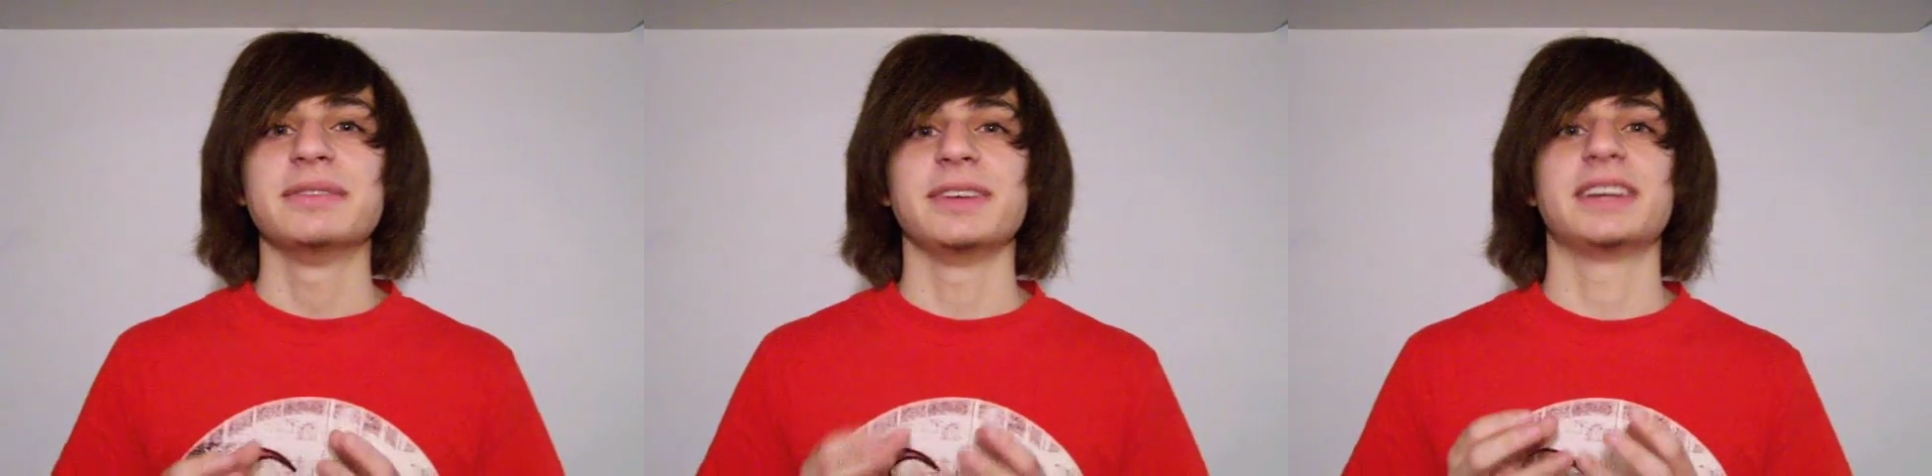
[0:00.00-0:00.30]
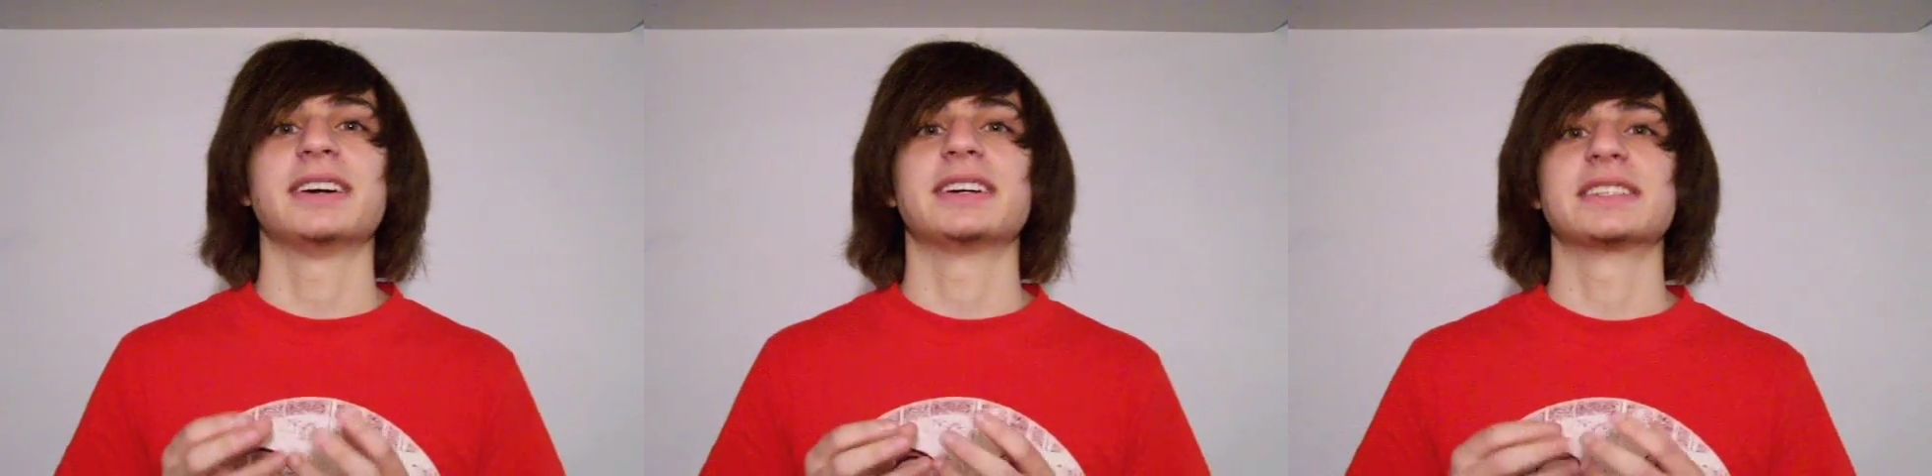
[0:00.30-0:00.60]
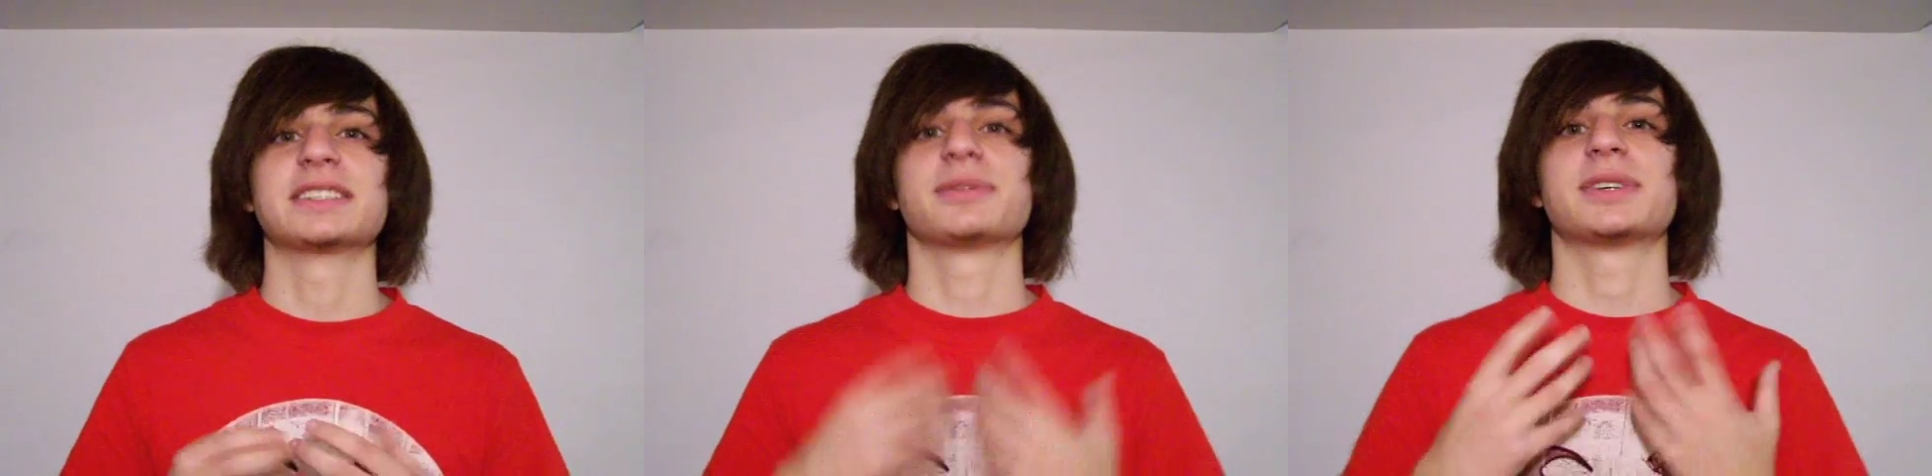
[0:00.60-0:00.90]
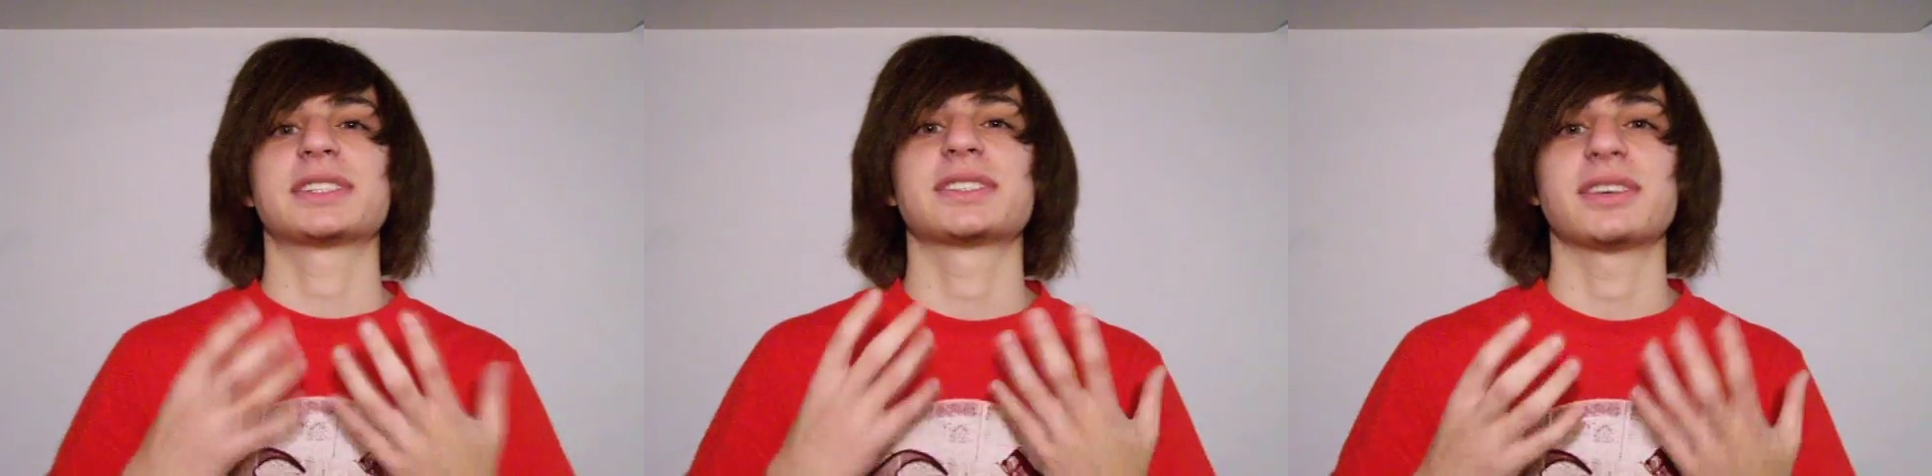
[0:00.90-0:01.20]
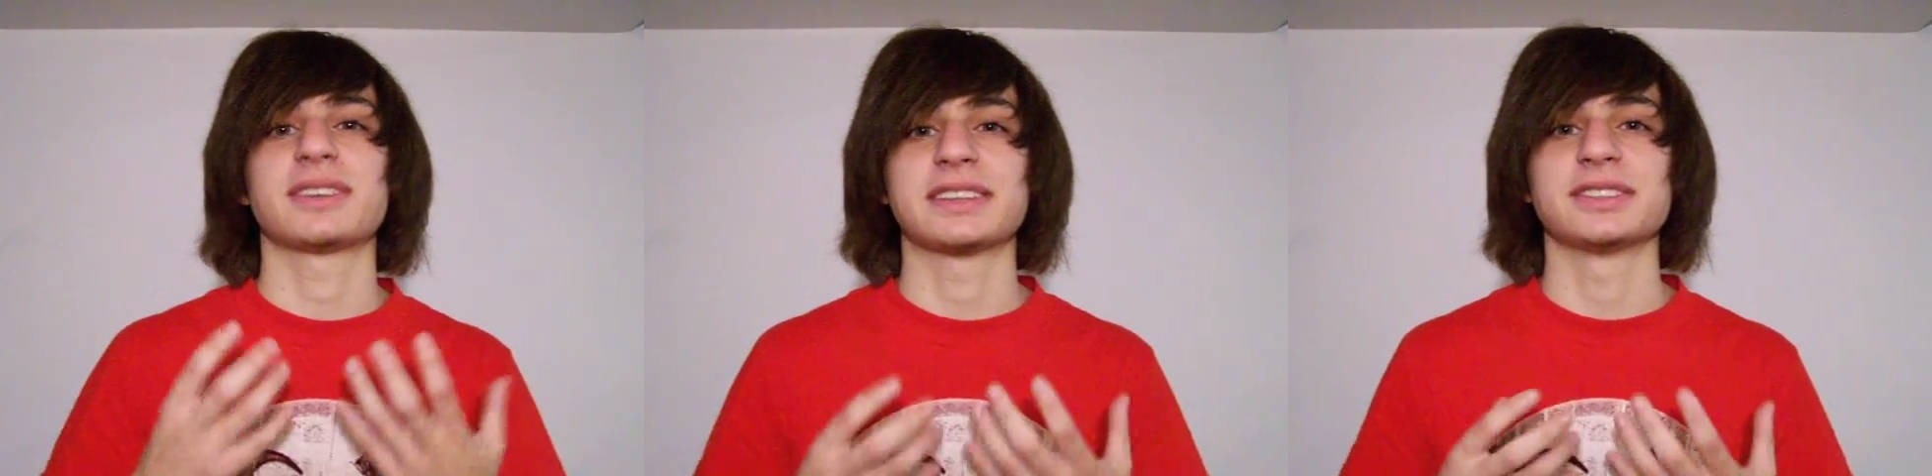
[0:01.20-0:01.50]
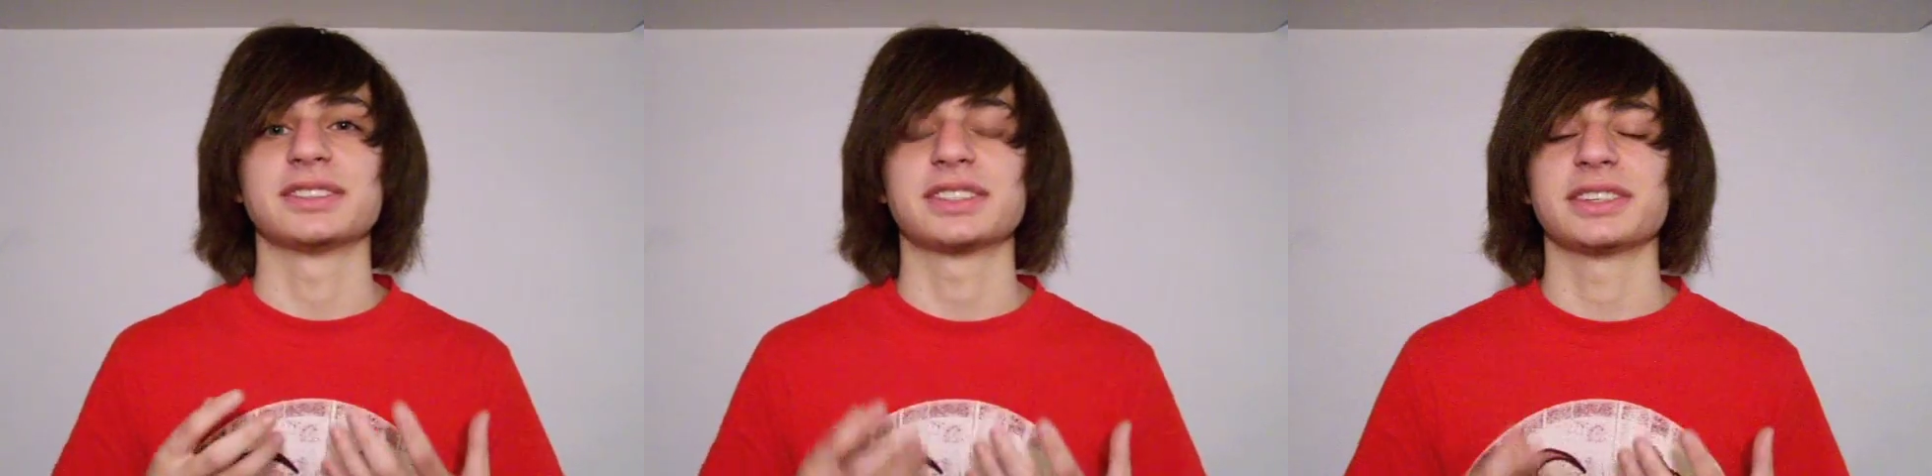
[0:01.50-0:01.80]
because your voice is already loose,